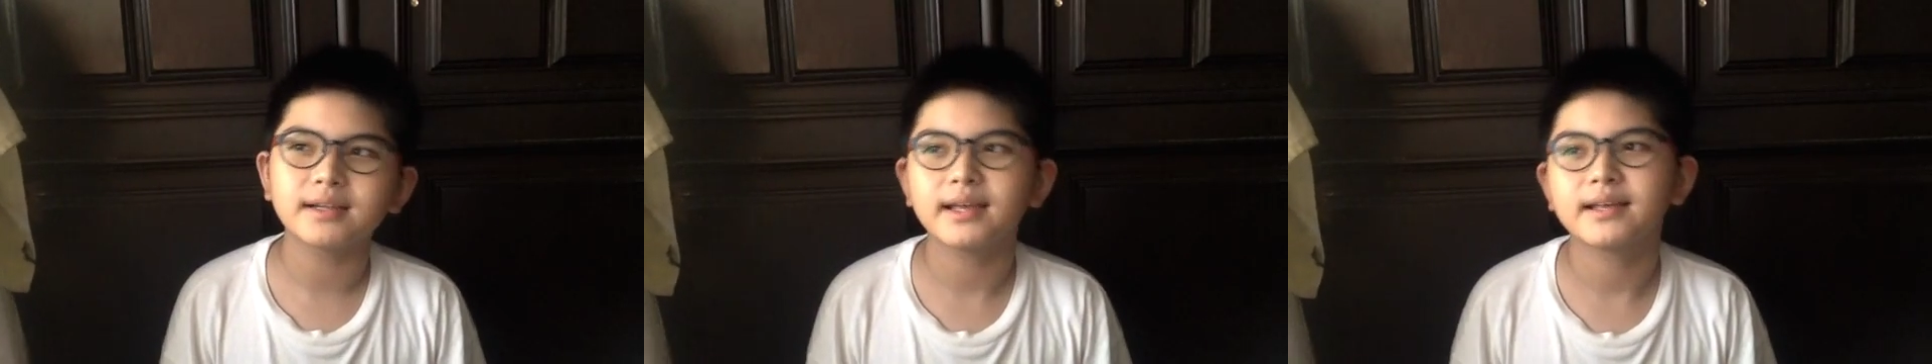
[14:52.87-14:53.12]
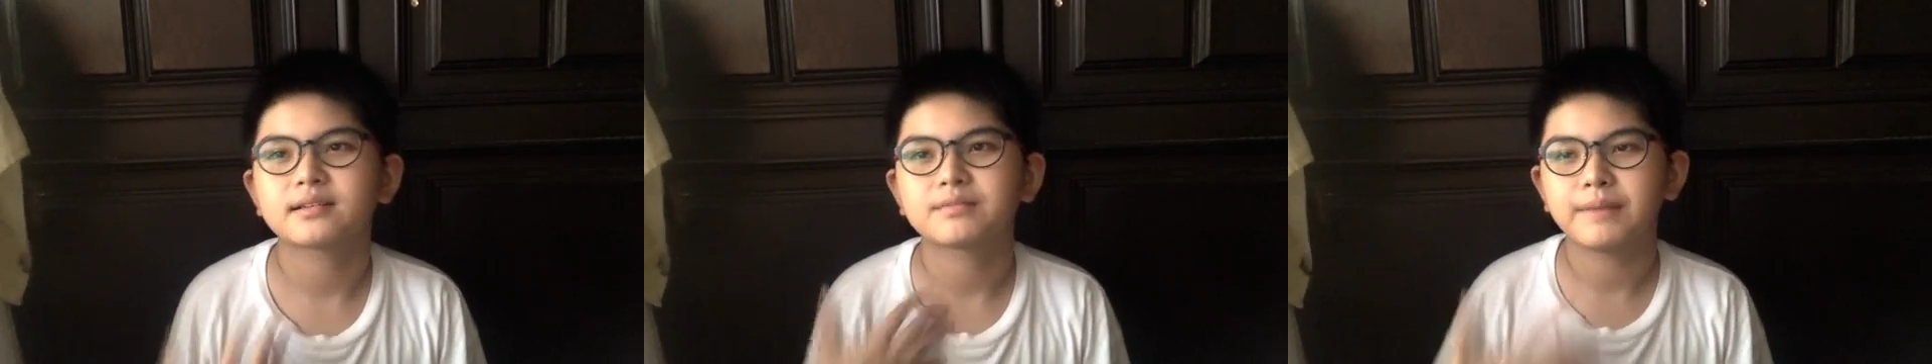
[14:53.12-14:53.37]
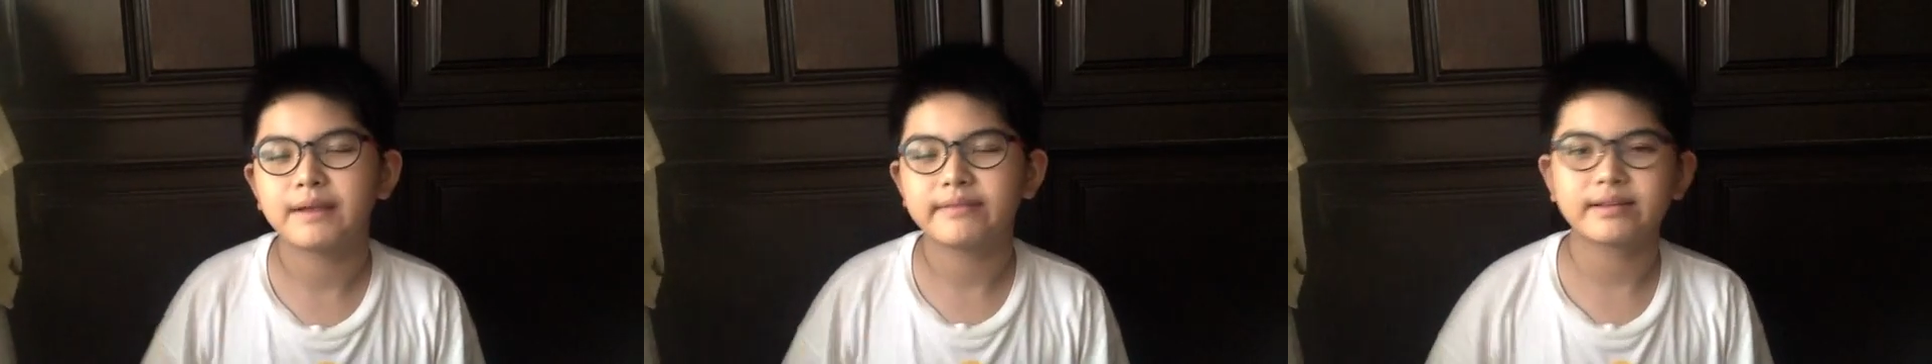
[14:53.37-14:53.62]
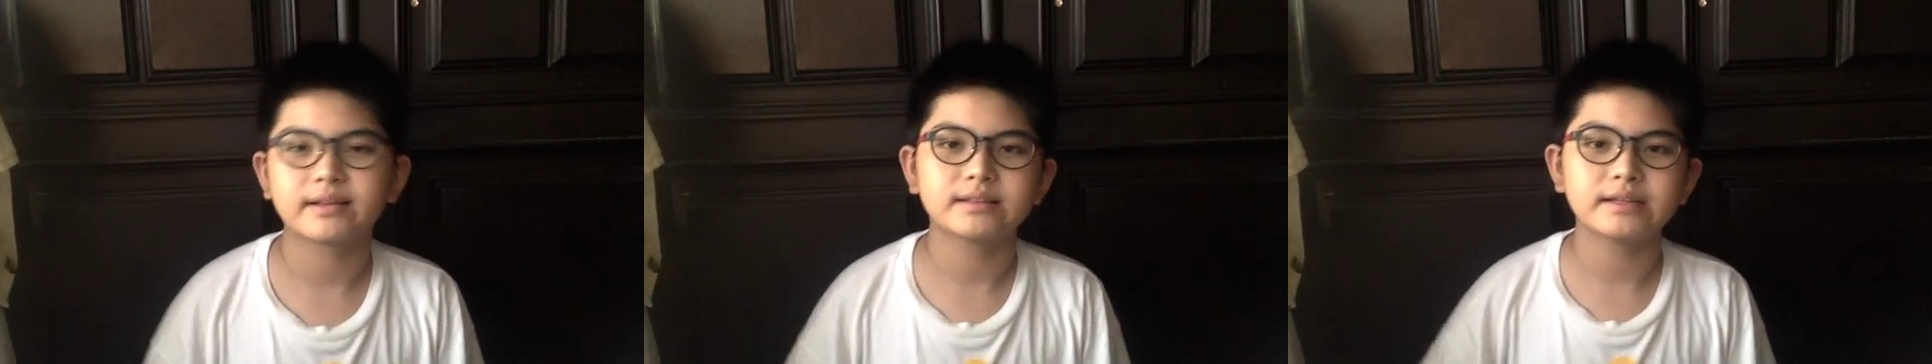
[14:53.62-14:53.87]
is
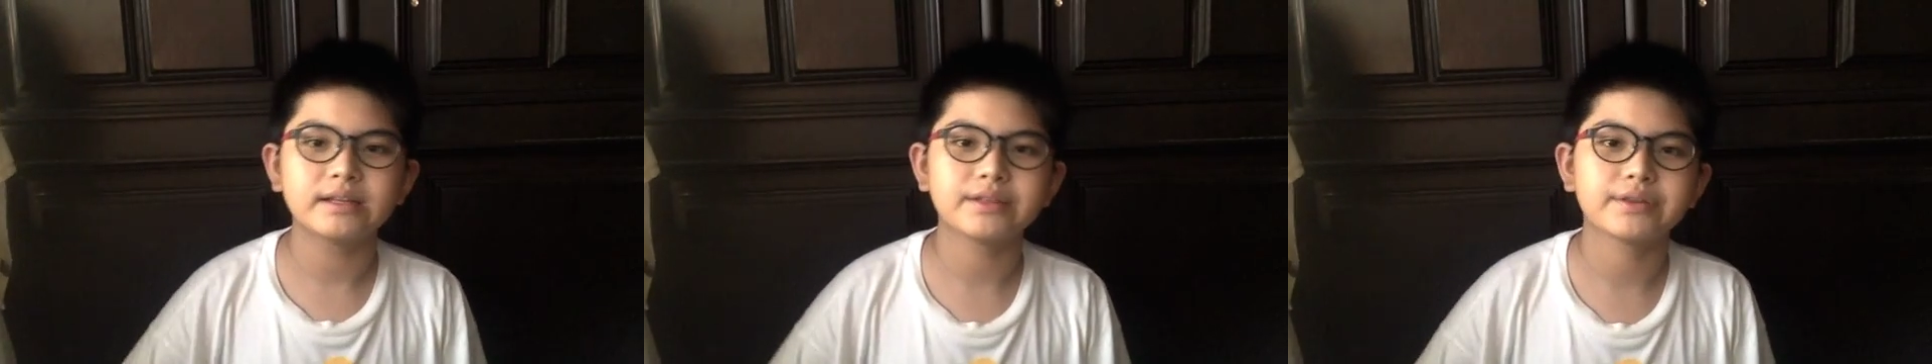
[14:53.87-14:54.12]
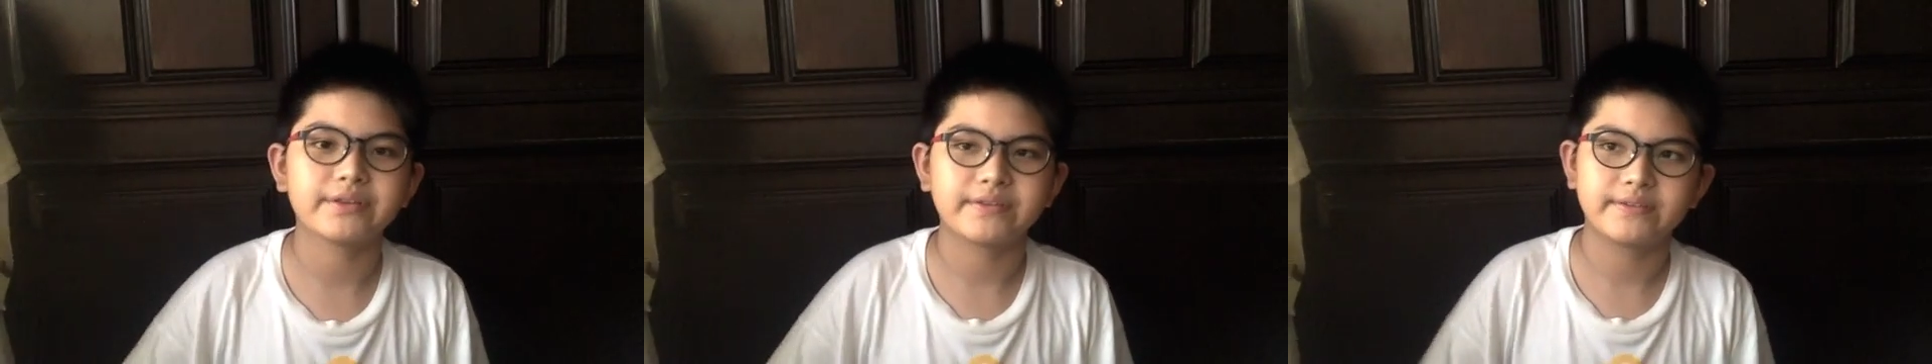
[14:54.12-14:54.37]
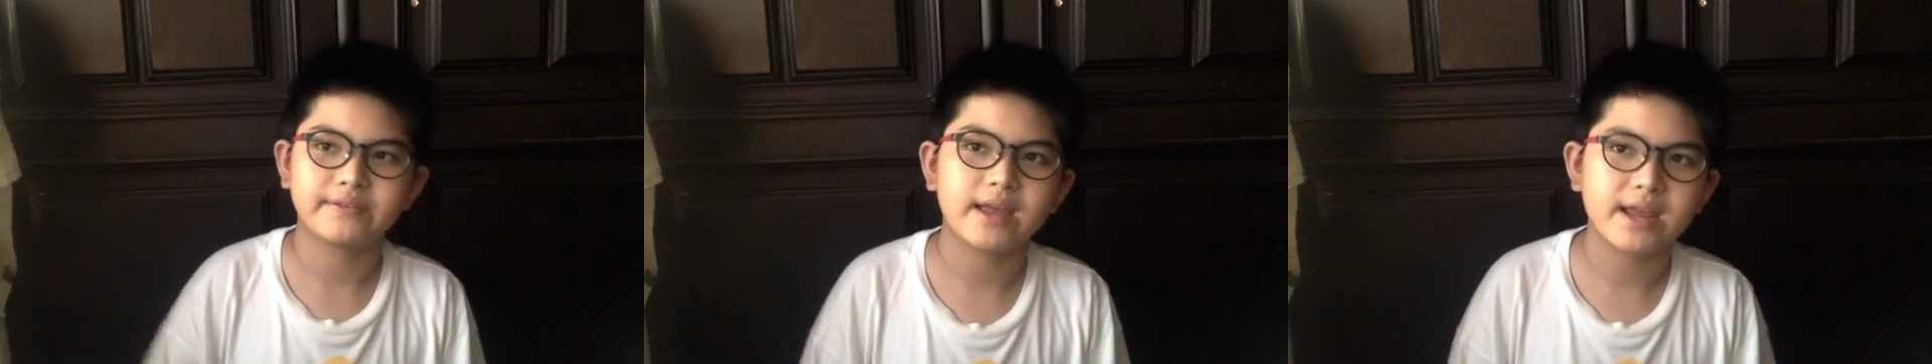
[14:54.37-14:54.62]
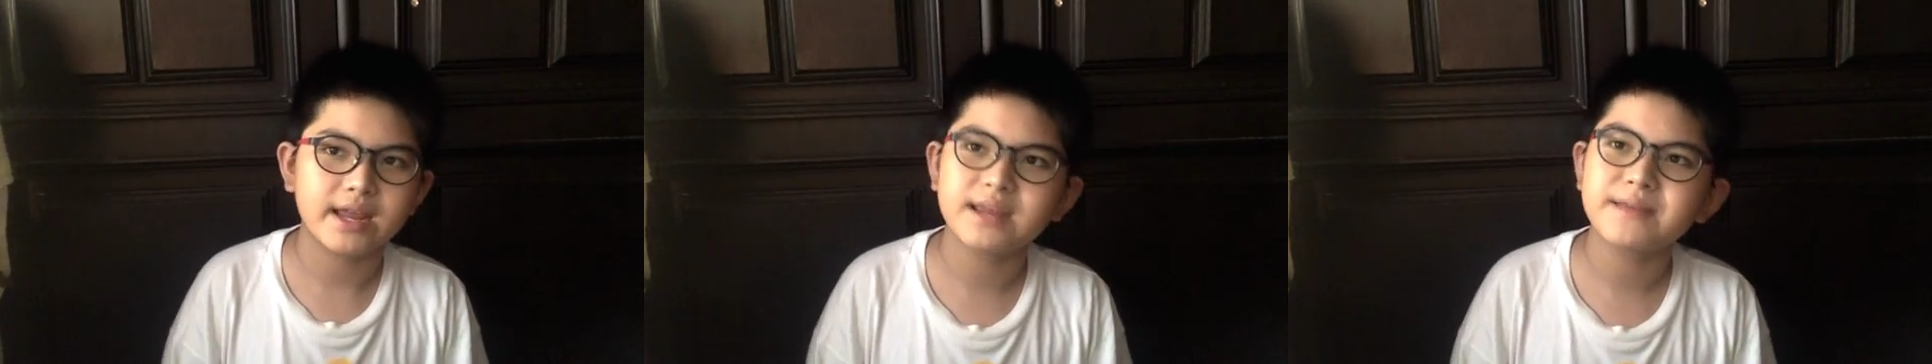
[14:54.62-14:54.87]
basically the
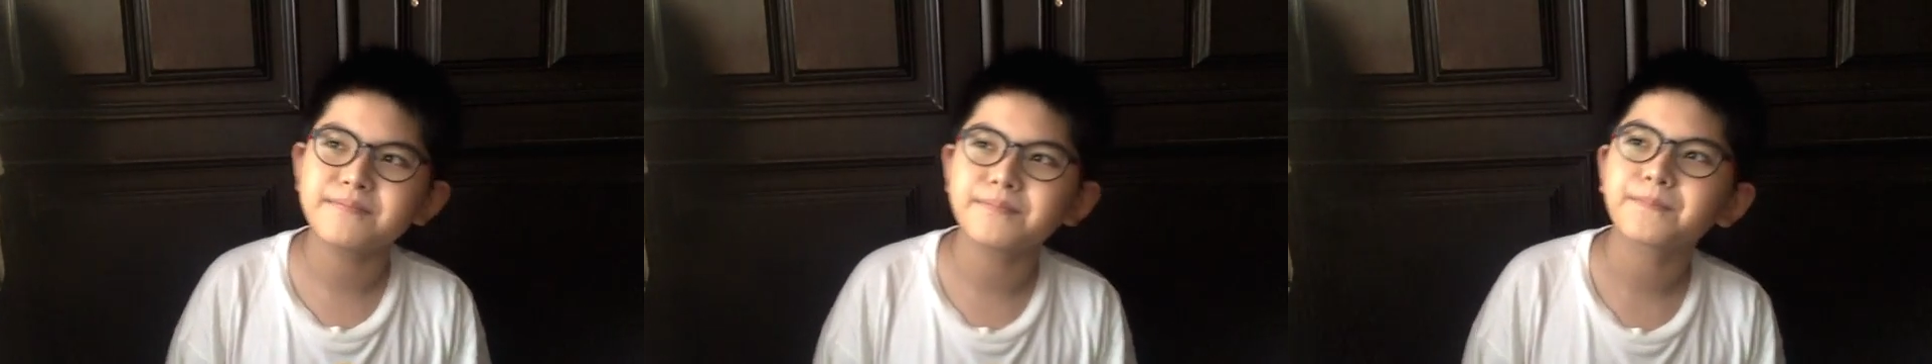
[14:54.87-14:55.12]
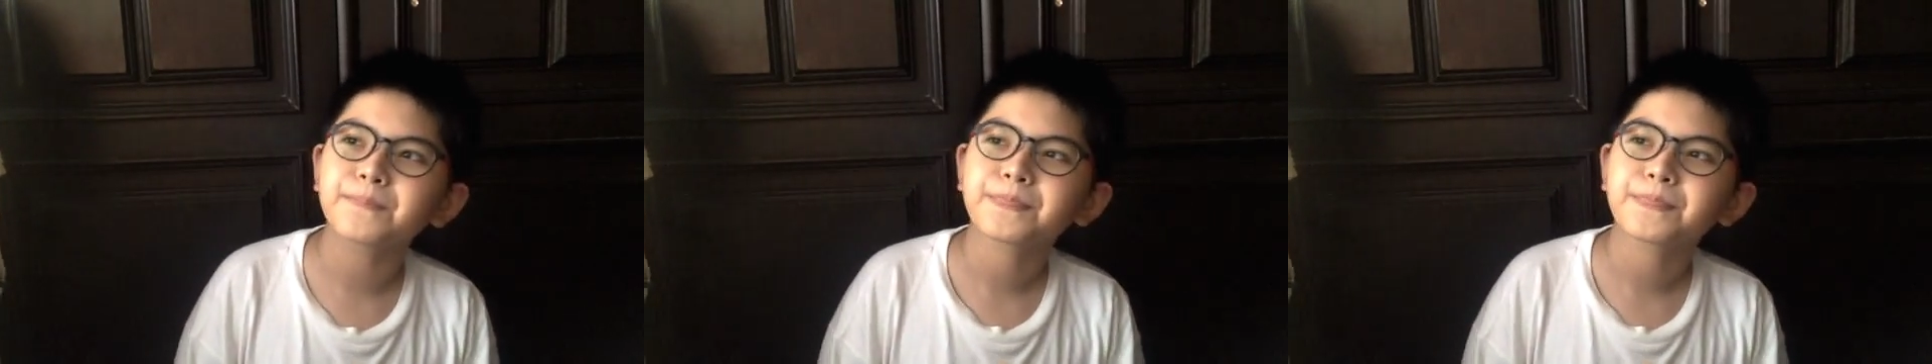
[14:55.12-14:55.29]
same,